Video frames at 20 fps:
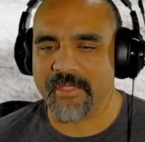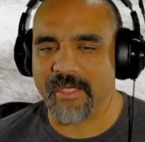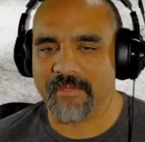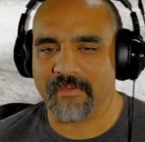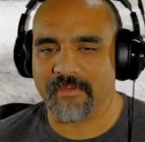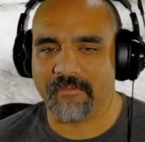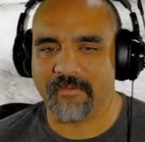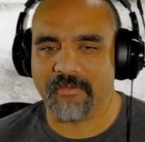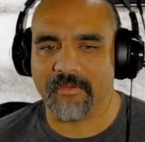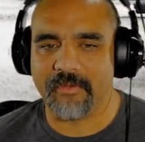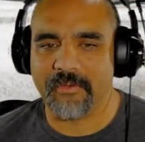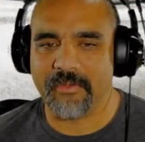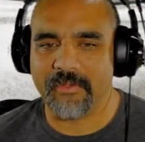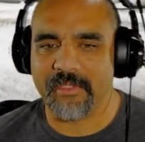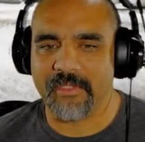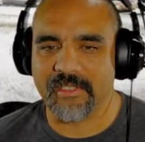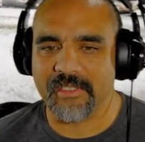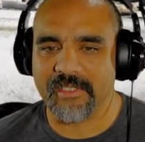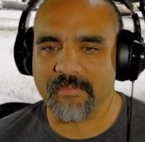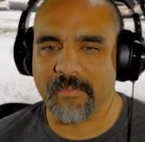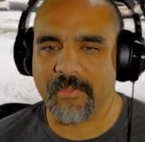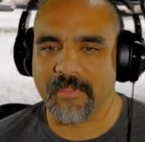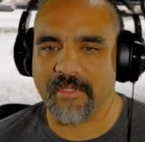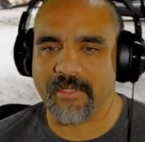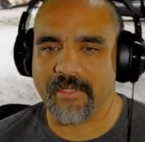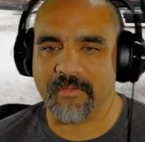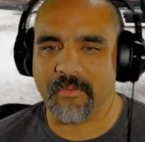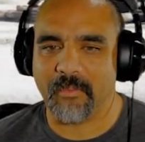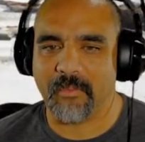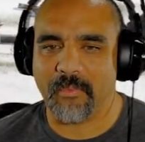out the floors, build
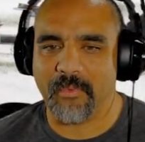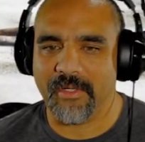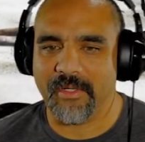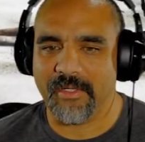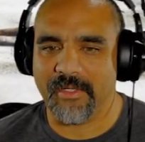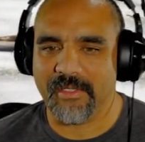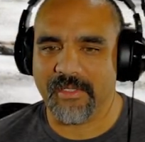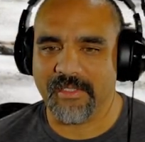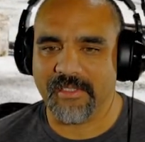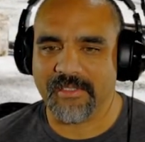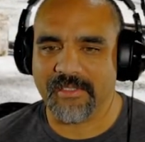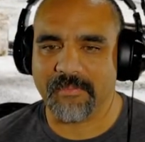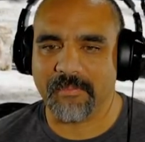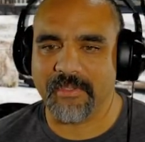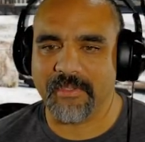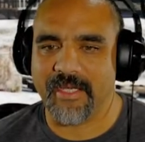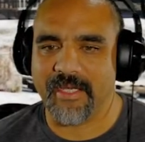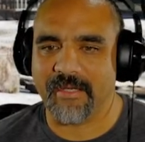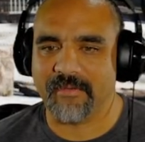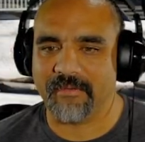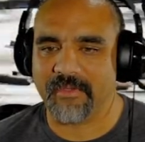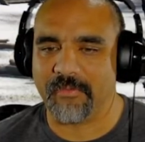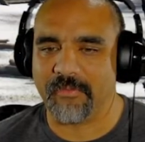out the walls, build out the